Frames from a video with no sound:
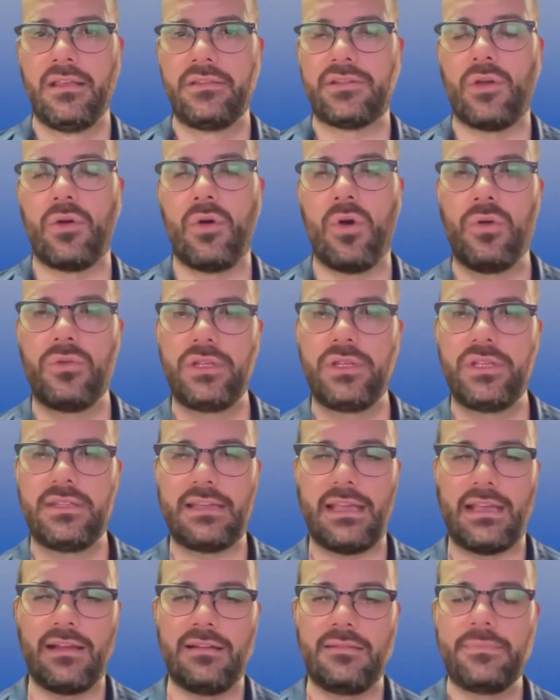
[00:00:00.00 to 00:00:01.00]
So only
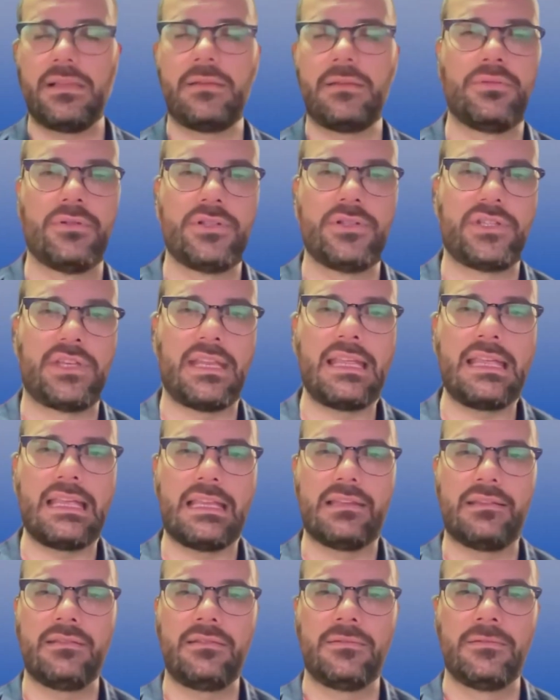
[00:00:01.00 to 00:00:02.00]
the air being pushed
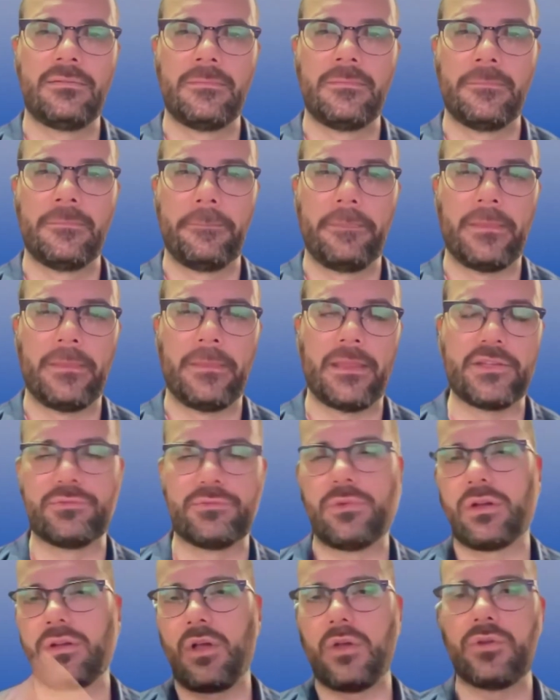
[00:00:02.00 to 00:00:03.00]
in is
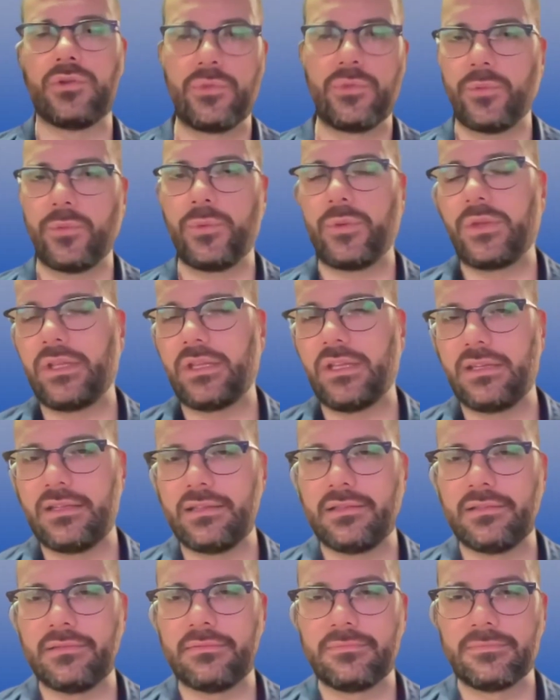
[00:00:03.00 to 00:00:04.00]
what goes through
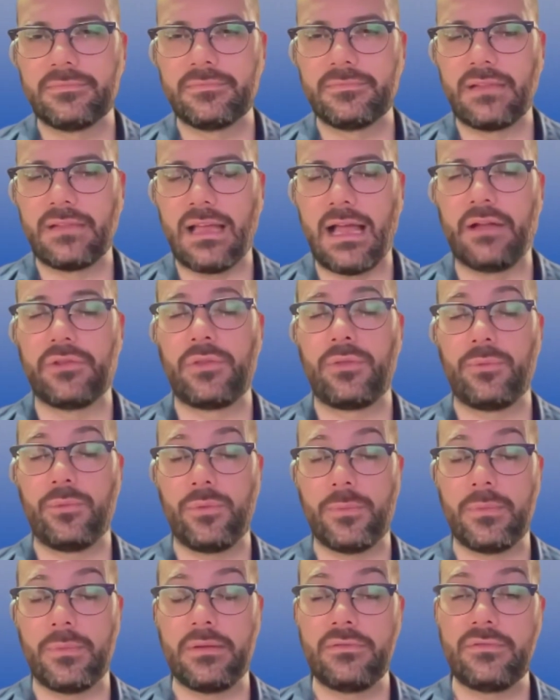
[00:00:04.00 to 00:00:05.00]
the out
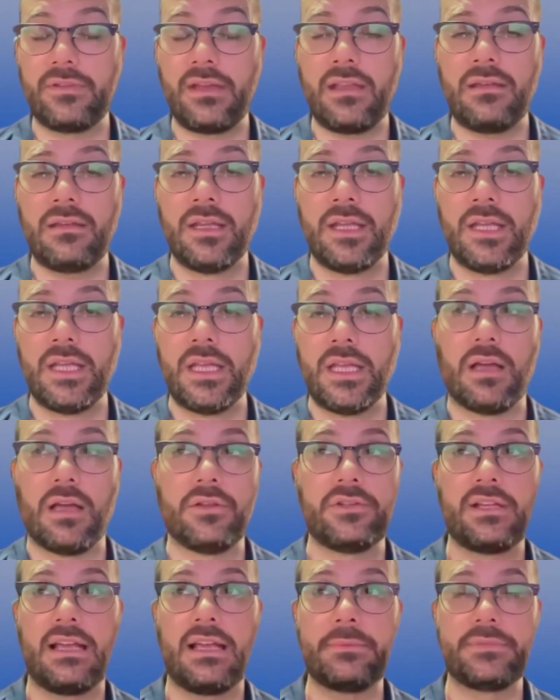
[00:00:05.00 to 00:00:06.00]
through the bin vent.
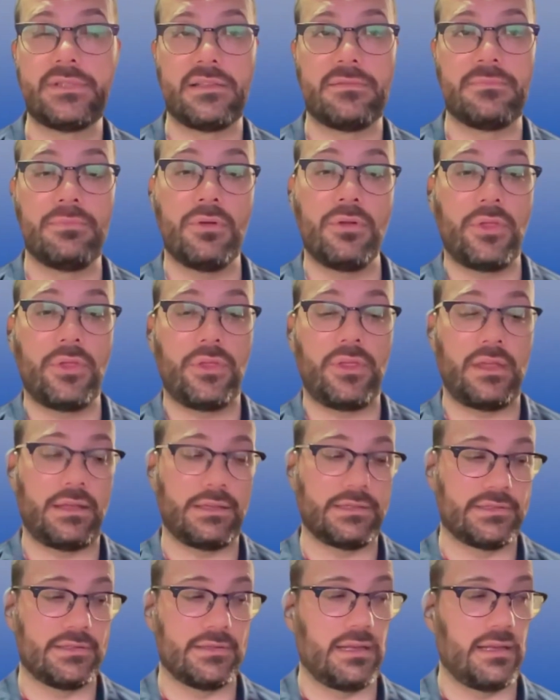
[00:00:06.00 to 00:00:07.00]
Other times it's both
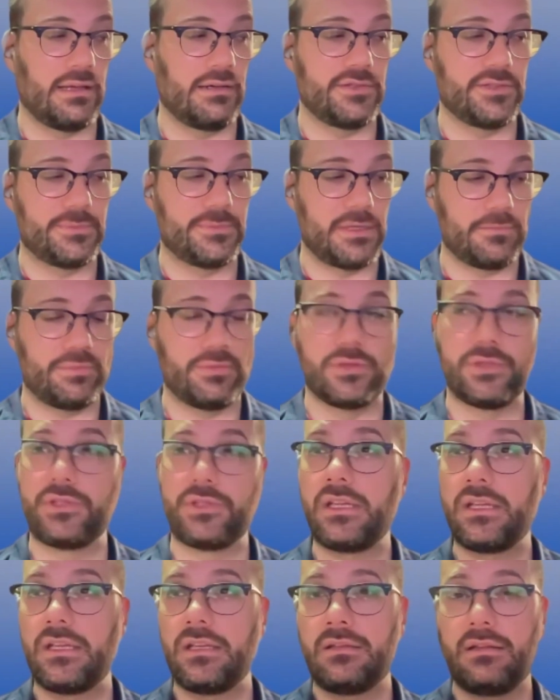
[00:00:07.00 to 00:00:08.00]
things. The air is being
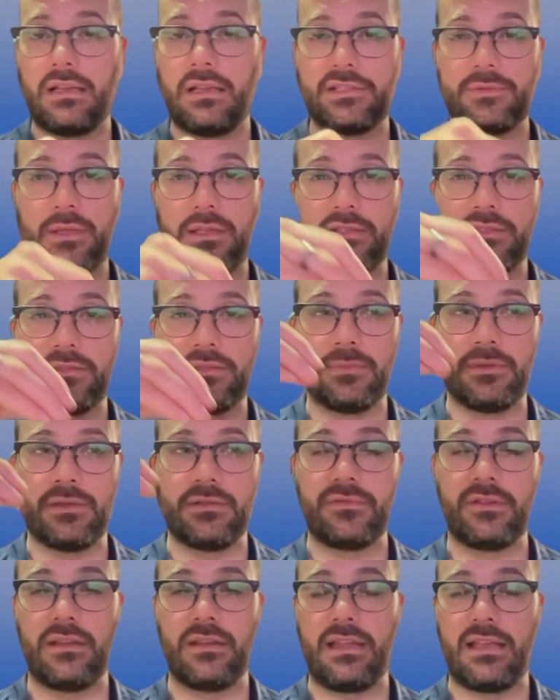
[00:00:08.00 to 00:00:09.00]
pushed in as well as the
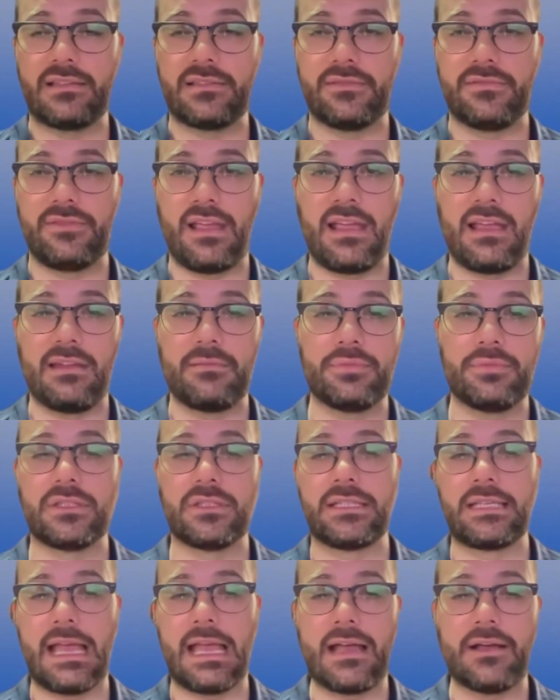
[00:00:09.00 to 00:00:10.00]
bin vent has a fan
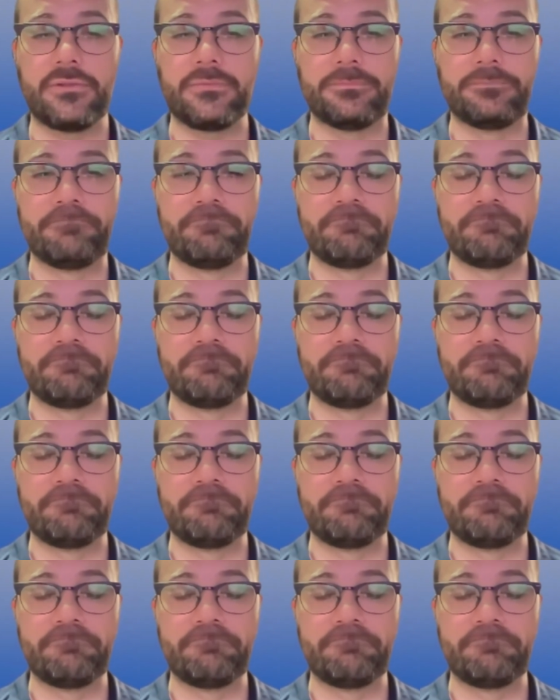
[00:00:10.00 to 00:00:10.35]
pulling out.